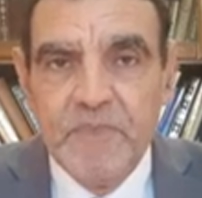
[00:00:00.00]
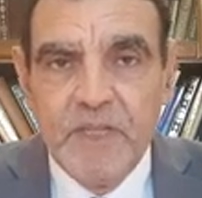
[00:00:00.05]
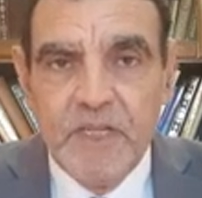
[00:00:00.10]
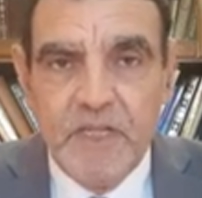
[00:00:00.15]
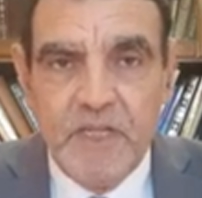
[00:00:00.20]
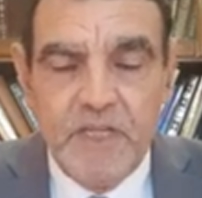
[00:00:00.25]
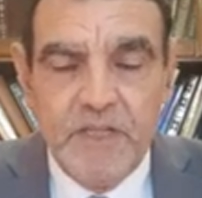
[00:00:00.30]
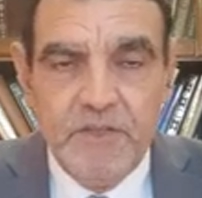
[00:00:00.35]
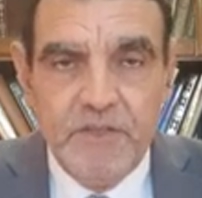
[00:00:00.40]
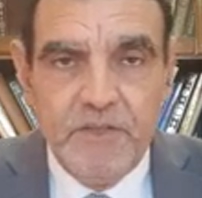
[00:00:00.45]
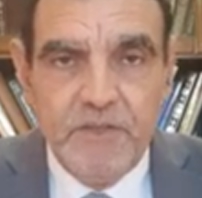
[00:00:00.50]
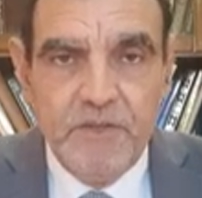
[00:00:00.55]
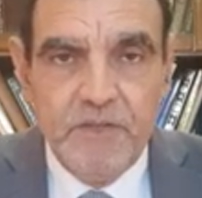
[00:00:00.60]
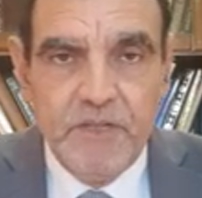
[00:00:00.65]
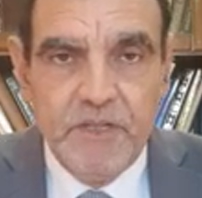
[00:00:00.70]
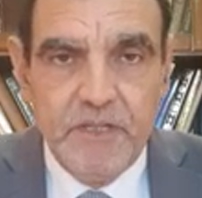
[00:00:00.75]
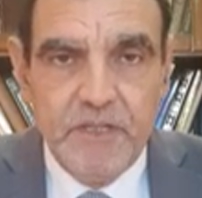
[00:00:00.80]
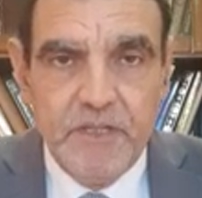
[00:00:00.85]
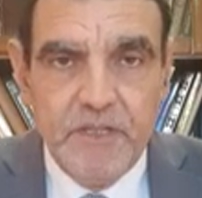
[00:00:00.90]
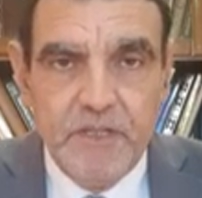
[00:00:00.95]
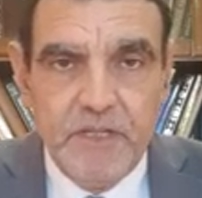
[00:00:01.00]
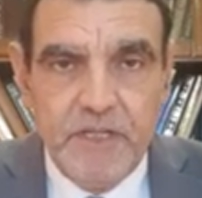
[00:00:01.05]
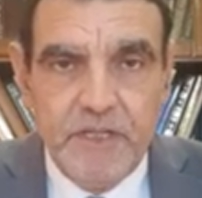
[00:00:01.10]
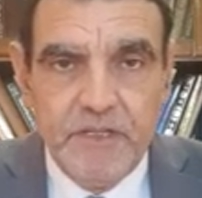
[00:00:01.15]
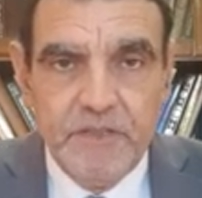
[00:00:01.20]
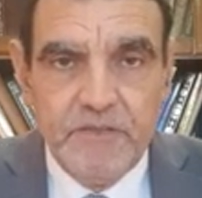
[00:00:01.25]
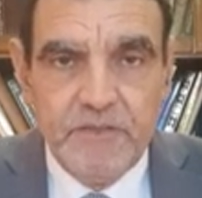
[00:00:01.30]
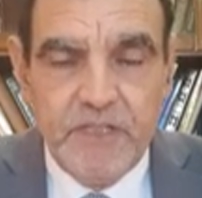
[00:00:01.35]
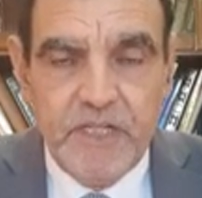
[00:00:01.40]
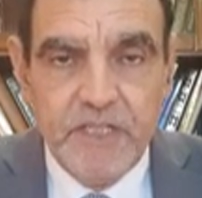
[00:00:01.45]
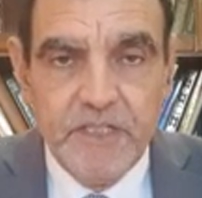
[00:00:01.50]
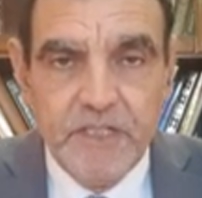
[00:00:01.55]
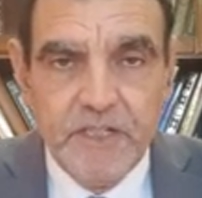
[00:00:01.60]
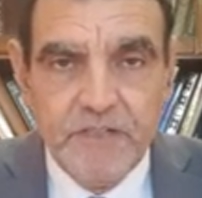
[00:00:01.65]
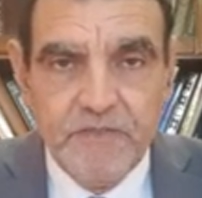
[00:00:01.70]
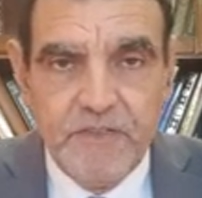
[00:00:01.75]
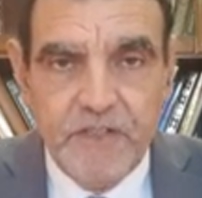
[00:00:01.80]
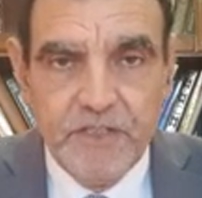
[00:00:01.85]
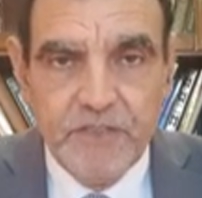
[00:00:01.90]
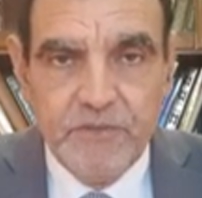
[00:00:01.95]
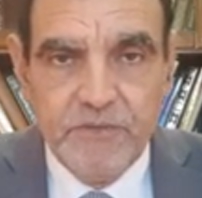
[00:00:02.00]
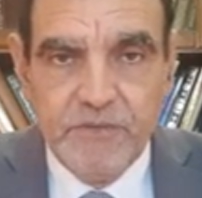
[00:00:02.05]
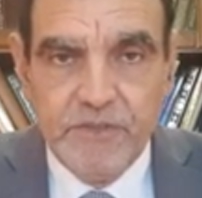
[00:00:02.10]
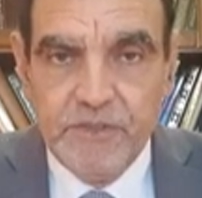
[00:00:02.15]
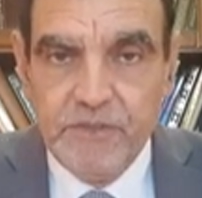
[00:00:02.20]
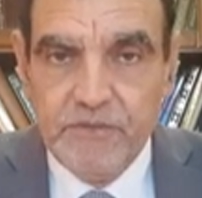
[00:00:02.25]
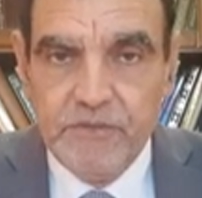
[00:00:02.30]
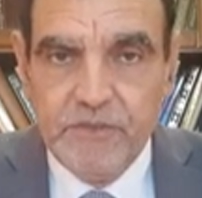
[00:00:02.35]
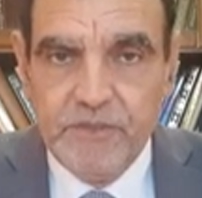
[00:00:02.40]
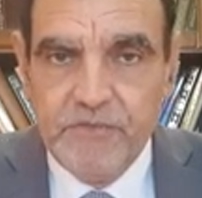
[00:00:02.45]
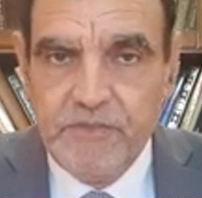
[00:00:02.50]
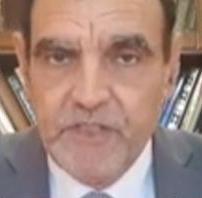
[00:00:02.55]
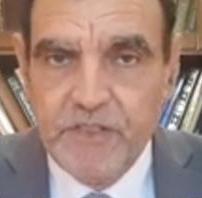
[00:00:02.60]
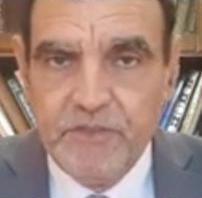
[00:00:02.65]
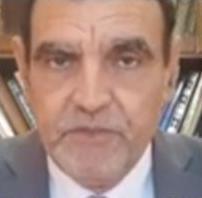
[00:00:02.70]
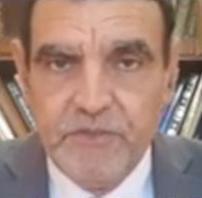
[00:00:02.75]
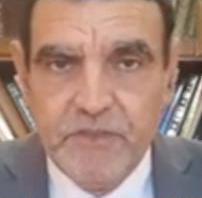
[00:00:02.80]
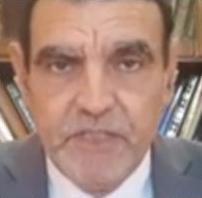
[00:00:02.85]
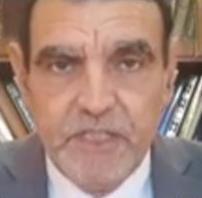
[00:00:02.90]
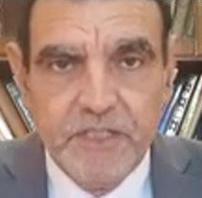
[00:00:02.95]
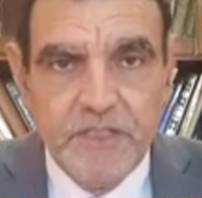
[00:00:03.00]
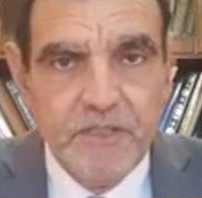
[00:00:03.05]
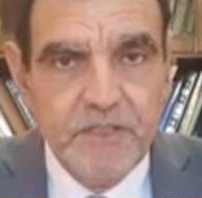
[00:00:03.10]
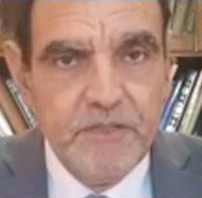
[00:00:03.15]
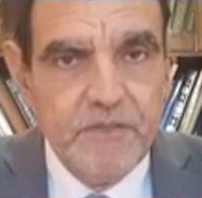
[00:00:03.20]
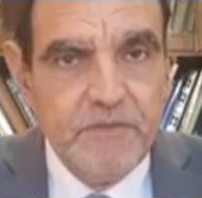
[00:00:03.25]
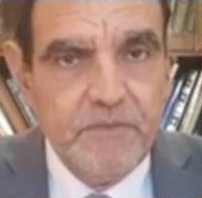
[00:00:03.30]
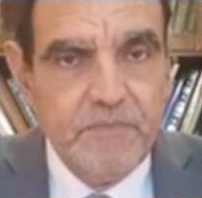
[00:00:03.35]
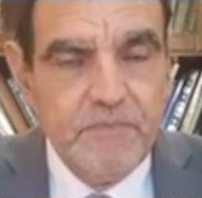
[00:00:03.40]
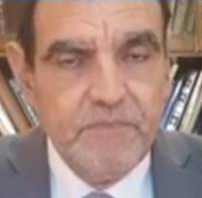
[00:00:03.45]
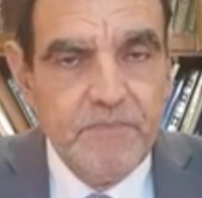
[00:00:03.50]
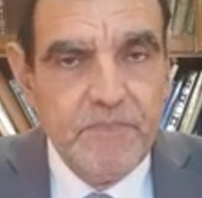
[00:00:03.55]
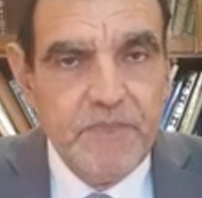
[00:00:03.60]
and the intrinsic factors, or factors that are